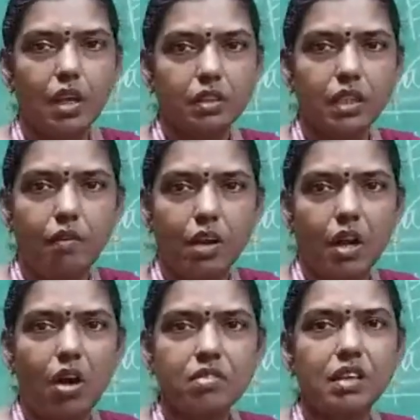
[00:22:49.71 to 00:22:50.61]
They will
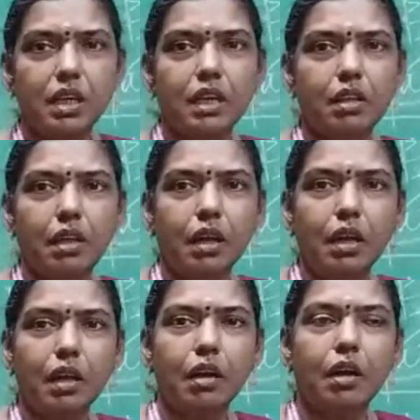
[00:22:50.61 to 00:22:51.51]
concentrate
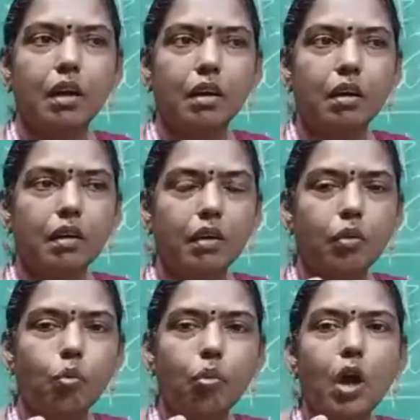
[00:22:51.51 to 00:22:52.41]

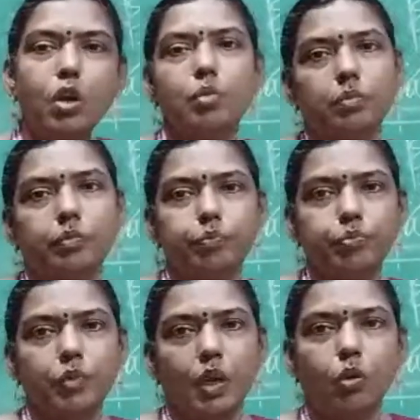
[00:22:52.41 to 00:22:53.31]
the volume.
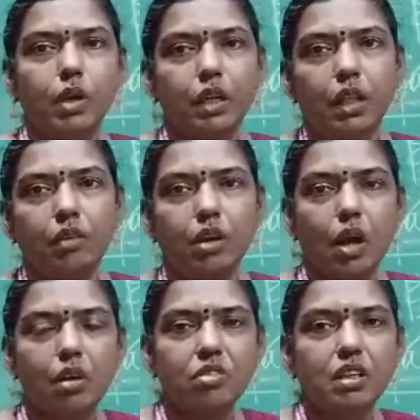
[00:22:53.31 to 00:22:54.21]
Okay, they will
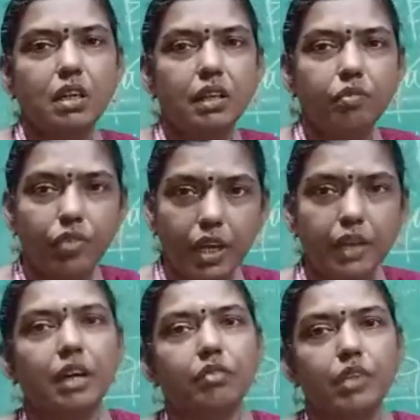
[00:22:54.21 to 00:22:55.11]
concentrate the
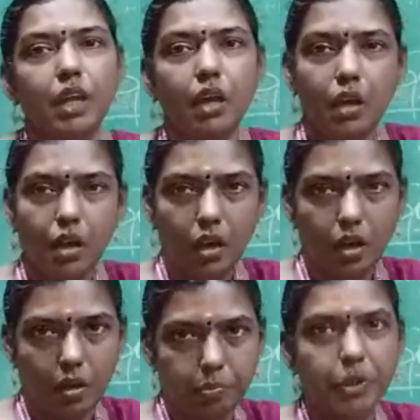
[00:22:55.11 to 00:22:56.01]
weight of
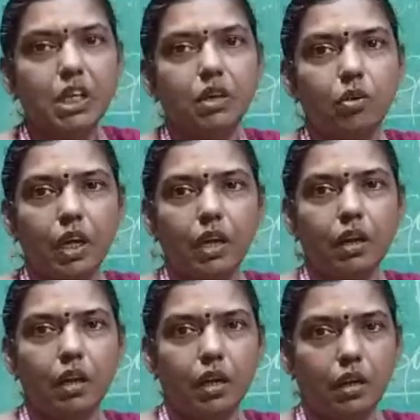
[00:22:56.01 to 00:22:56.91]
the
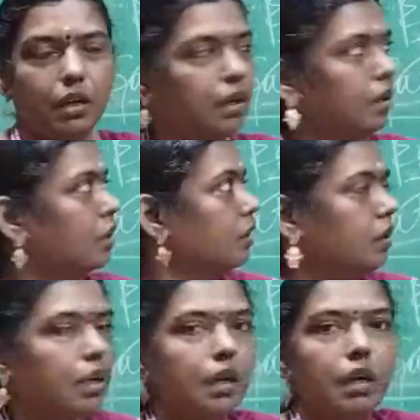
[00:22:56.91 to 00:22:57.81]
particular
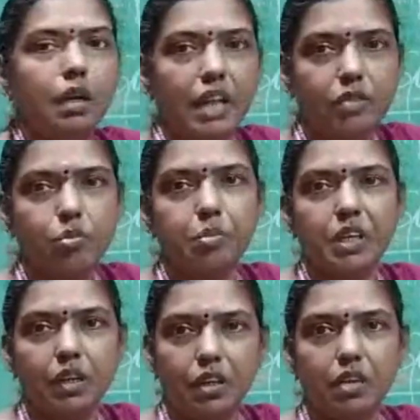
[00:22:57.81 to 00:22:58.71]

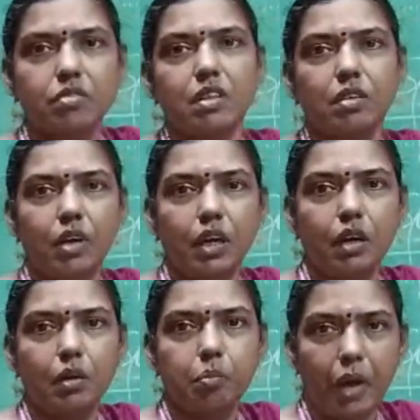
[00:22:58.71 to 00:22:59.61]
transmitter,
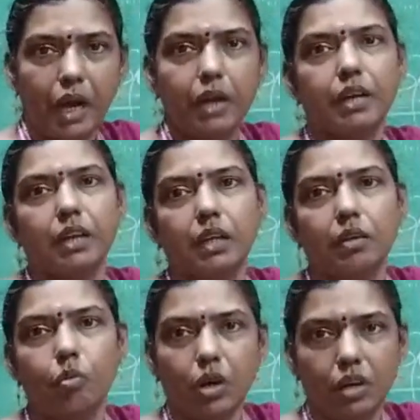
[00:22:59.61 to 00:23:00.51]
receiver,
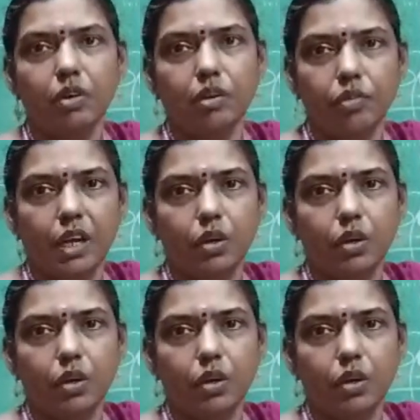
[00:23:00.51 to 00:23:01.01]
battery, whatever we are